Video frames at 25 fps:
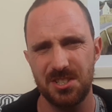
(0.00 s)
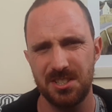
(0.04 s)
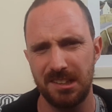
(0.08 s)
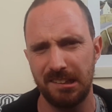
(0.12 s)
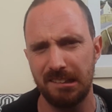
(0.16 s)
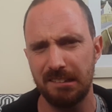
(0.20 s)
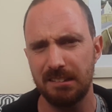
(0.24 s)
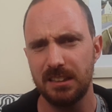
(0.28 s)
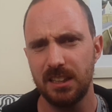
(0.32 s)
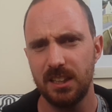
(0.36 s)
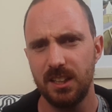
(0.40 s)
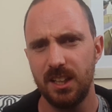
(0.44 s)

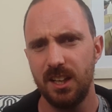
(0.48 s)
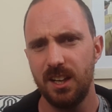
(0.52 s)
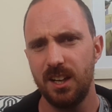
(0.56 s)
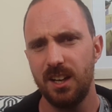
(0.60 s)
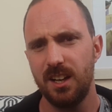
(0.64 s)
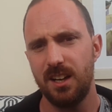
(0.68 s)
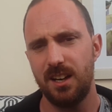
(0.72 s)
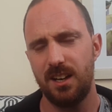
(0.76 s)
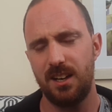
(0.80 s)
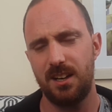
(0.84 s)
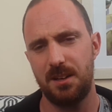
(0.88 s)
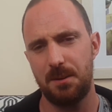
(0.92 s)
Arsenal,
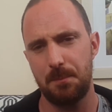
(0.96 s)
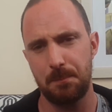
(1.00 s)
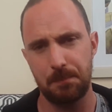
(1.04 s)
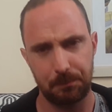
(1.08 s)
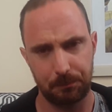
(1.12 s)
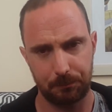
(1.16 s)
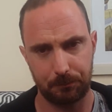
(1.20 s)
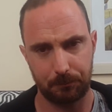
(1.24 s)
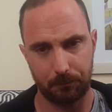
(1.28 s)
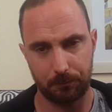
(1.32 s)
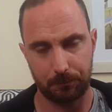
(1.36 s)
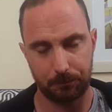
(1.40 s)

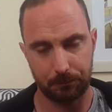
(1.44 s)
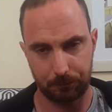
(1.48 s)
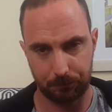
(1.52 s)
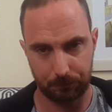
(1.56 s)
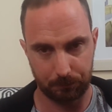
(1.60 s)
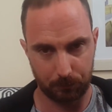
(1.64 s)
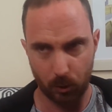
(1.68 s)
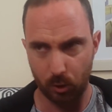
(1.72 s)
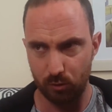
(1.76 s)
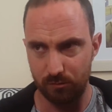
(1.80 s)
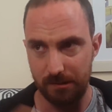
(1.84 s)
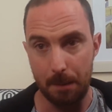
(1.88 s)

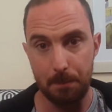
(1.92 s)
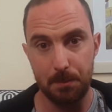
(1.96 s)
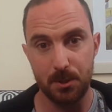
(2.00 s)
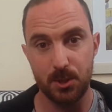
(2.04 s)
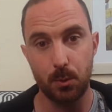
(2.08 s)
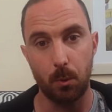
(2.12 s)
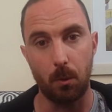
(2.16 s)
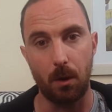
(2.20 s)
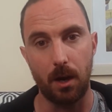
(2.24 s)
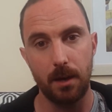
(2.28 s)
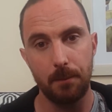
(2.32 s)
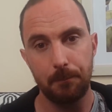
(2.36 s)

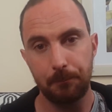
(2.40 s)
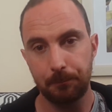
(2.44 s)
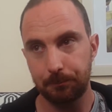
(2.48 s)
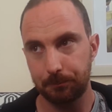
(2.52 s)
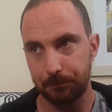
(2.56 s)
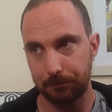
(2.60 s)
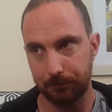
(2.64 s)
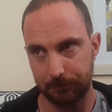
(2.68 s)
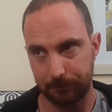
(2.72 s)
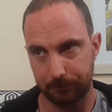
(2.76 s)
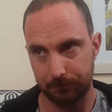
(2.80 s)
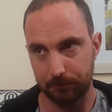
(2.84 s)

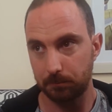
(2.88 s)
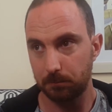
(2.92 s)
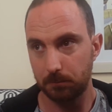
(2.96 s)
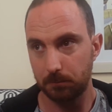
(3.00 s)
repertoire